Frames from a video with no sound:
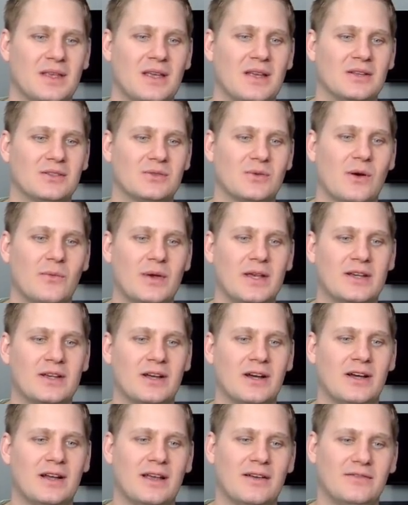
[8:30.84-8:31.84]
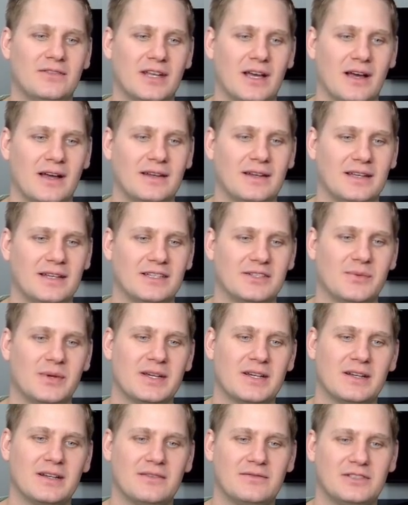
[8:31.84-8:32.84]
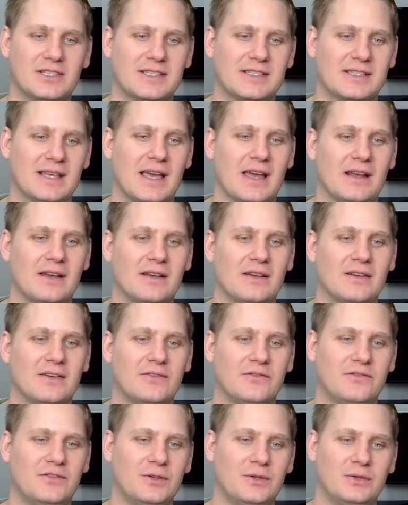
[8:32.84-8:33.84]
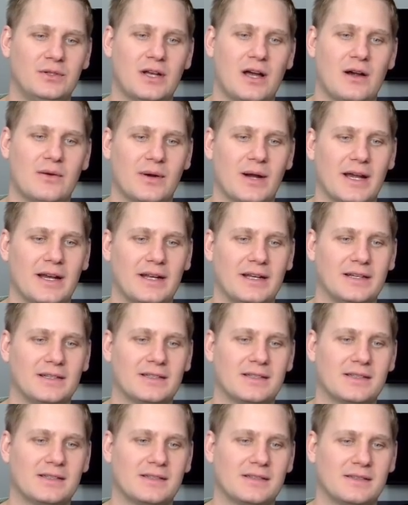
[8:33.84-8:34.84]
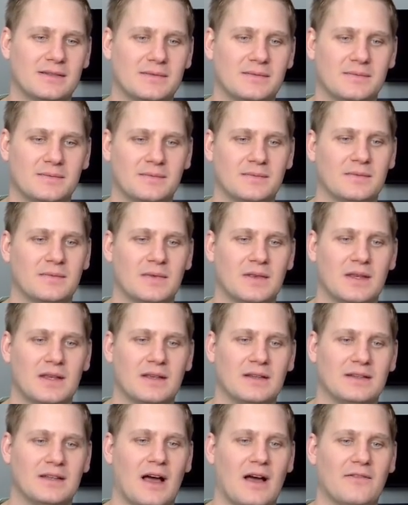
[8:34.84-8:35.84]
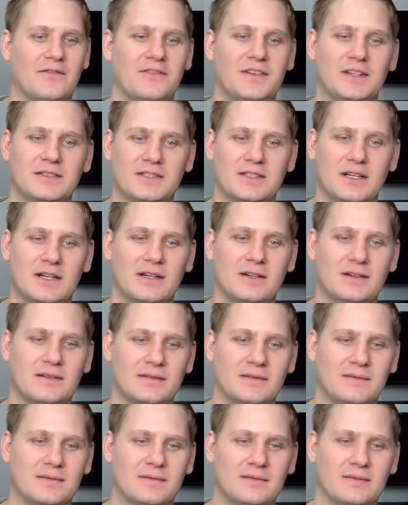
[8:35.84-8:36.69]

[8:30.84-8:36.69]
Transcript: So what we could have done is we could have just said food.ratings.filter,